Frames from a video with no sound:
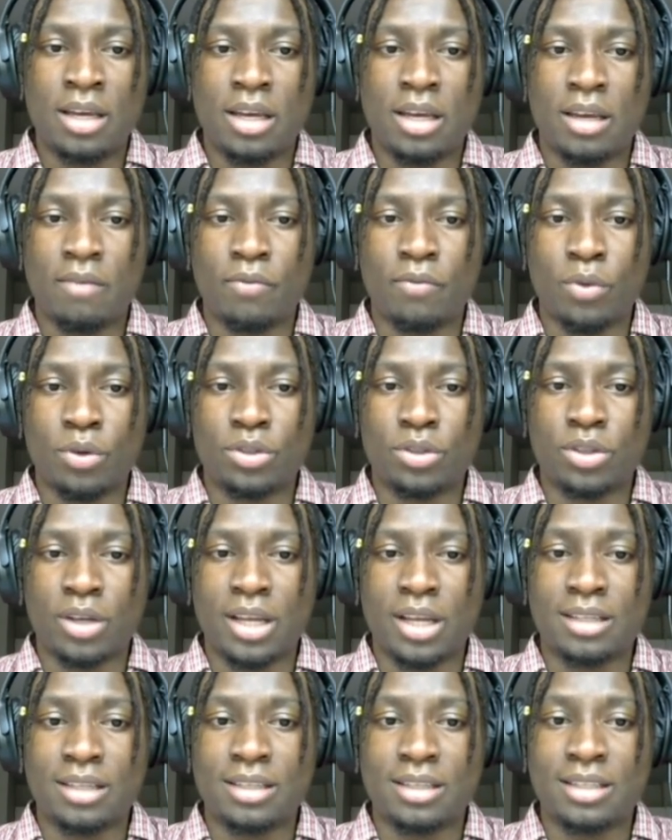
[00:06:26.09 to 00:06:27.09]
Influencer
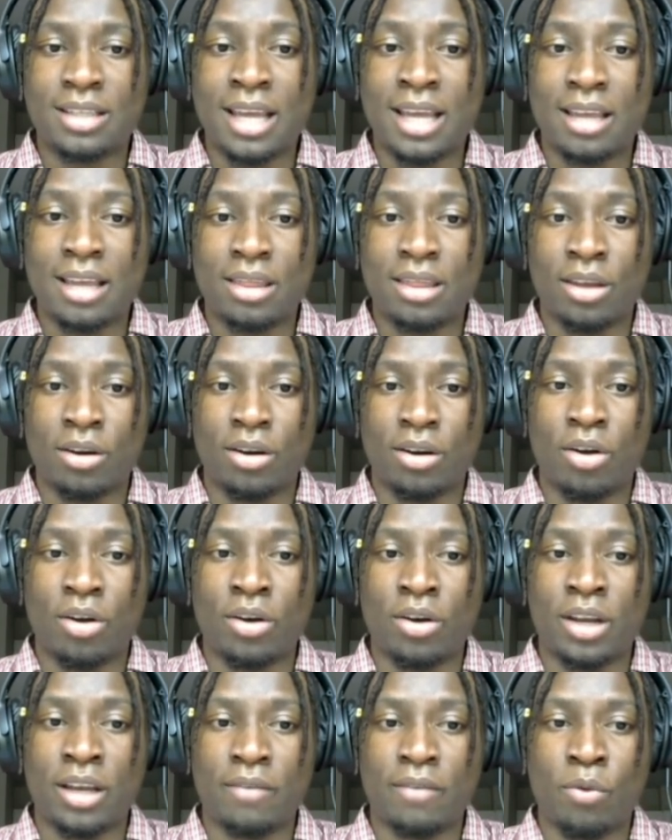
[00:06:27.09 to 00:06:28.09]
can stake their
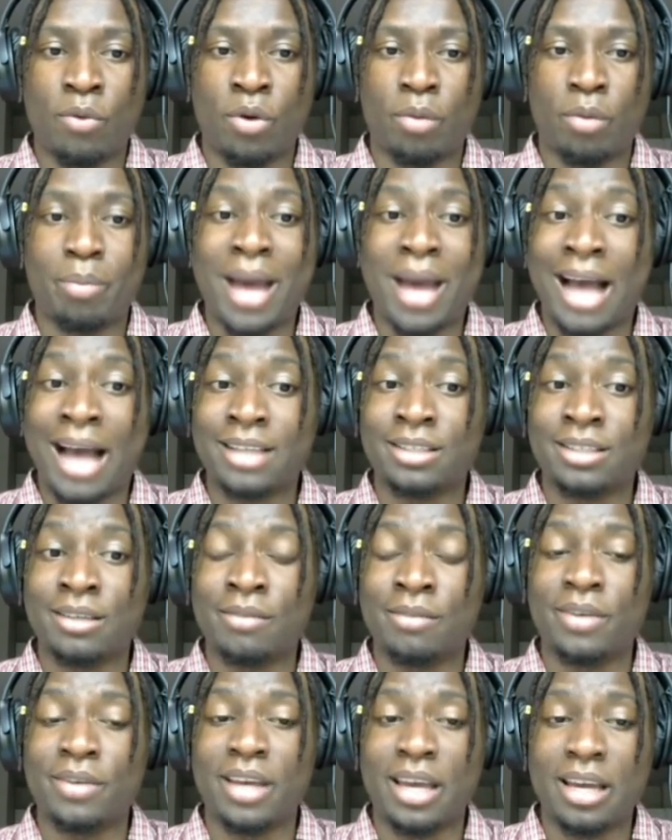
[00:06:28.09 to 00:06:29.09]
earning for
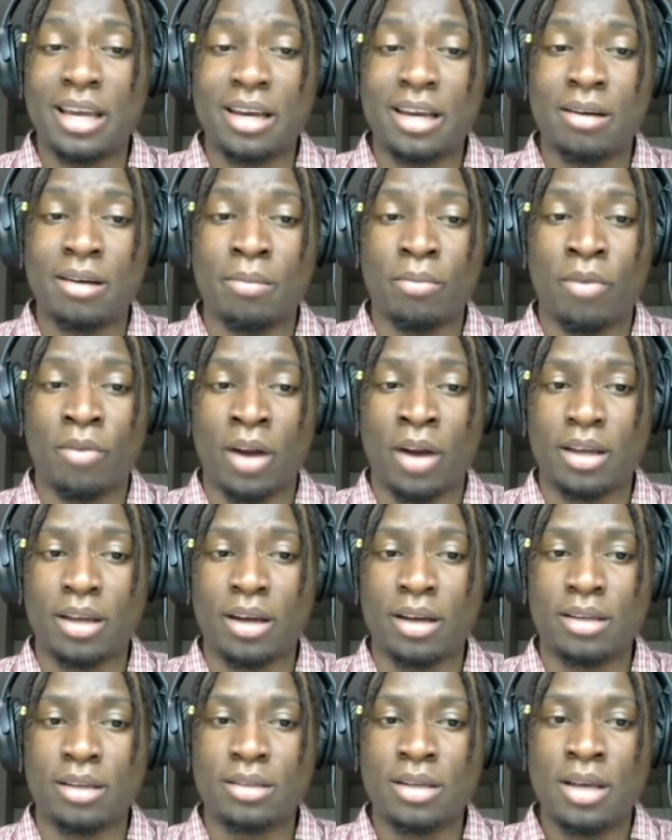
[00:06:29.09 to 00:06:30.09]
passive income, right,
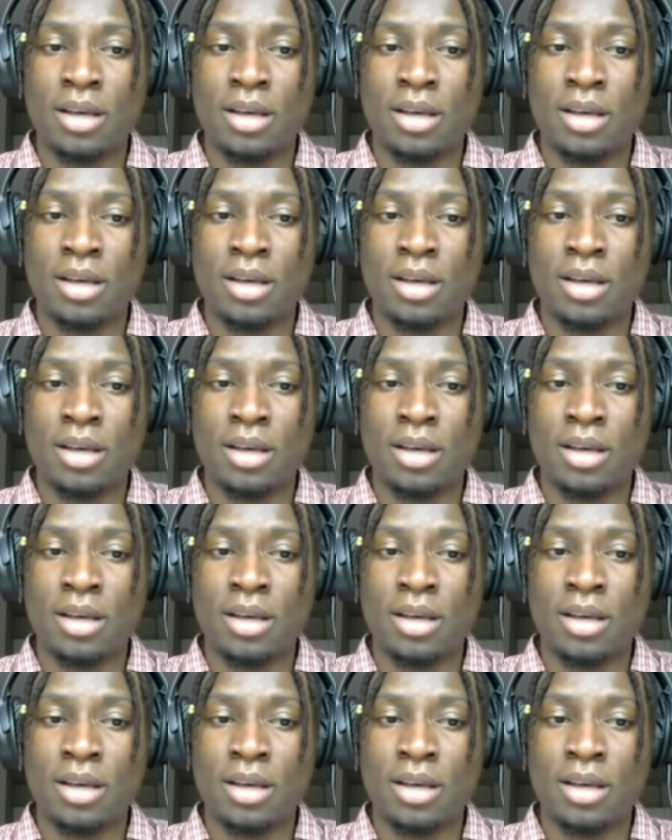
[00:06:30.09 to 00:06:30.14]
guys?